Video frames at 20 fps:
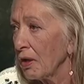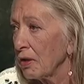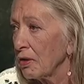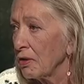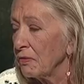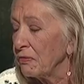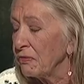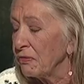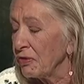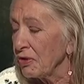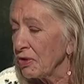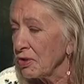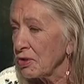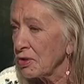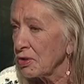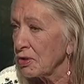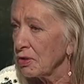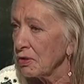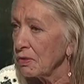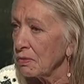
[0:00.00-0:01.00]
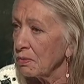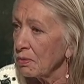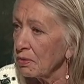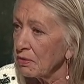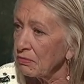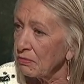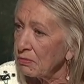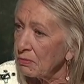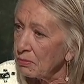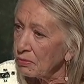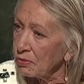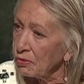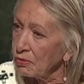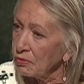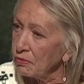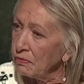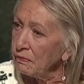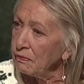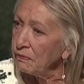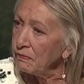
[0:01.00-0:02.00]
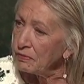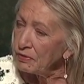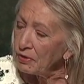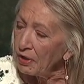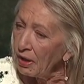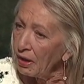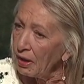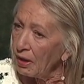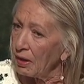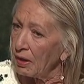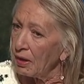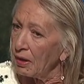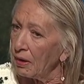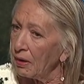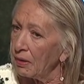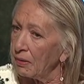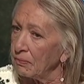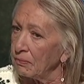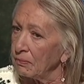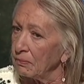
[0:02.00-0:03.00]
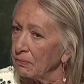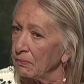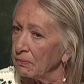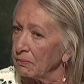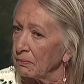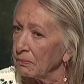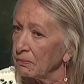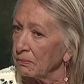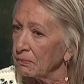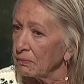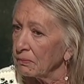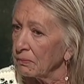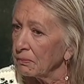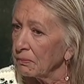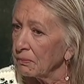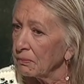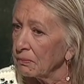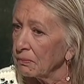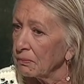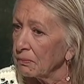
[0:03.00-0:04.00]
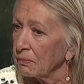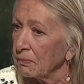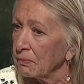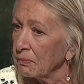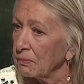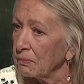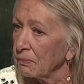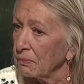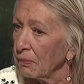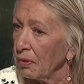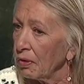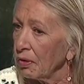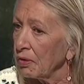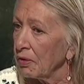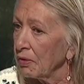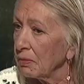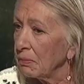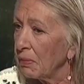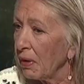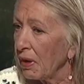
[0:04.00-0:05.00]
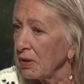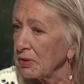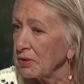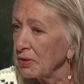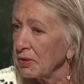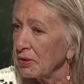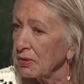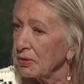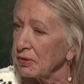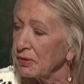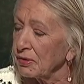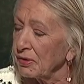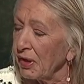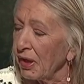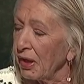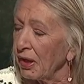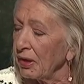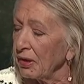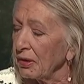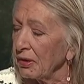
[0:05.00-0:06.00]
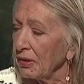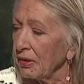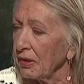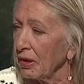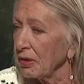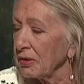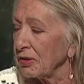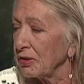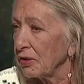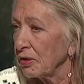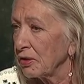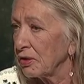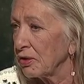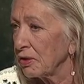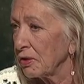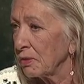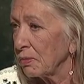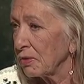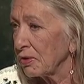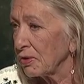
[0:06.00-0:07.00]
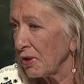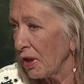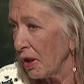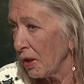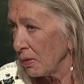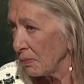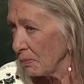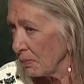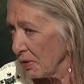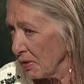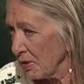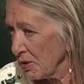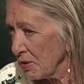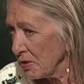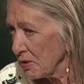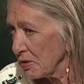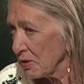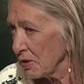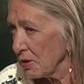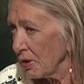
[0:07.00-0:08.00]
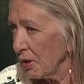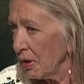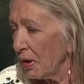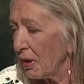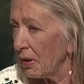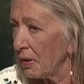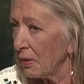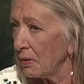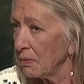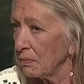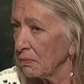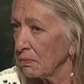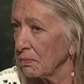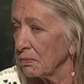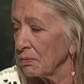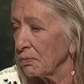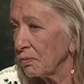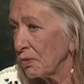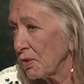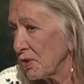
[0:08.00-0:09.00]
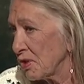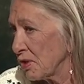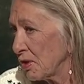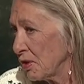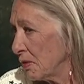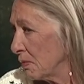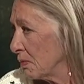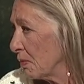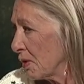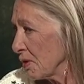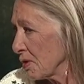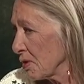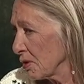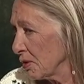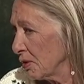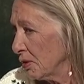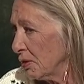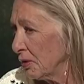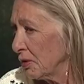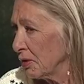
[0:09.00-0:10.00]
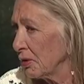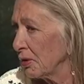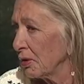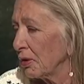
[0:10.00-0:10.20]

The first two were removed um, on the basis that they said she was homeless, um, which she wasn't.